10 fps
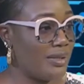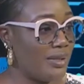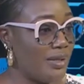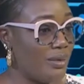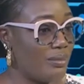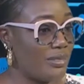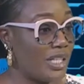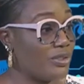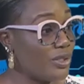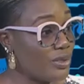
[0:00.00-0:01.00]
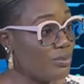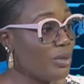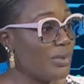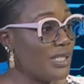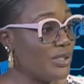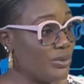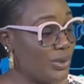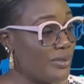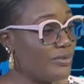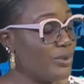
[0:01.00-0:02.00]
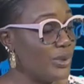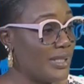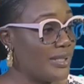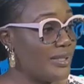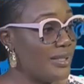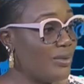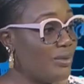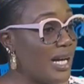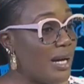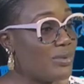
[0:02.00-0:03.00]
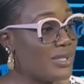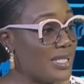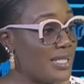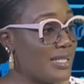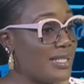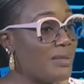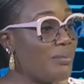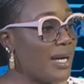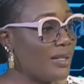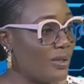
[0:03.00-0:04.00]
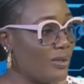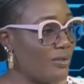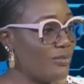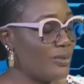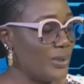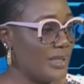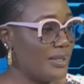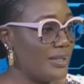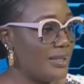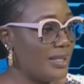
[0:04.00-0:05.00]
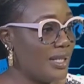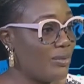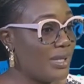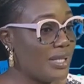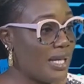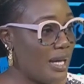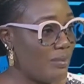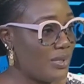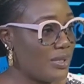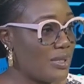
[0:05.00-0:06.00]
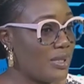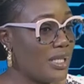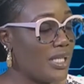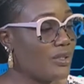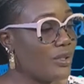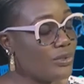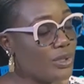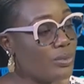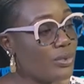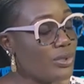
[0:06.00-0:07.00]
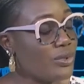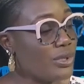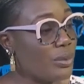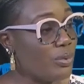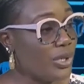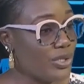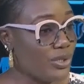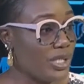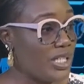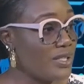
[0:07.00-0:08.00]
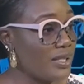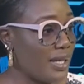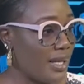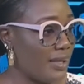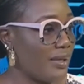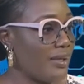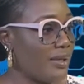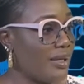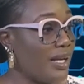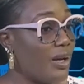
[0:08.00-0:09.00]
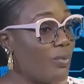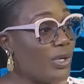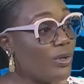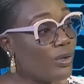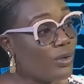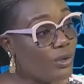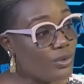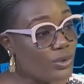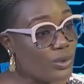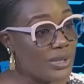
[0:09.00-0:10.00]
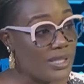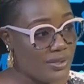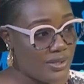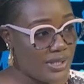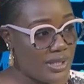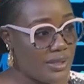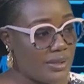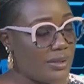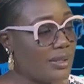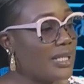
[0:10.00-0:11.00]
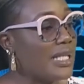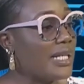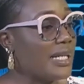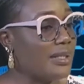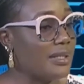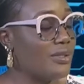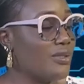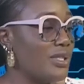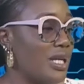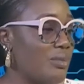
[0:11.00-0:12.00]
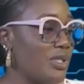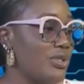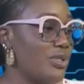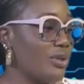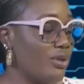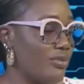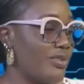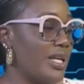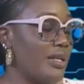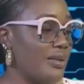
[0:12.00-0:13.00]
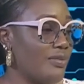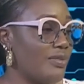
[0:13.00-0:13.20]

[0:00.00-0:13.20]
that doesn't properly drain fluid. What happens is that there's a backlog of fluid, and when that happens, it contributes to the pressure into the eye. And when uncontrolled and sustained, it can lead to damage of that nerve.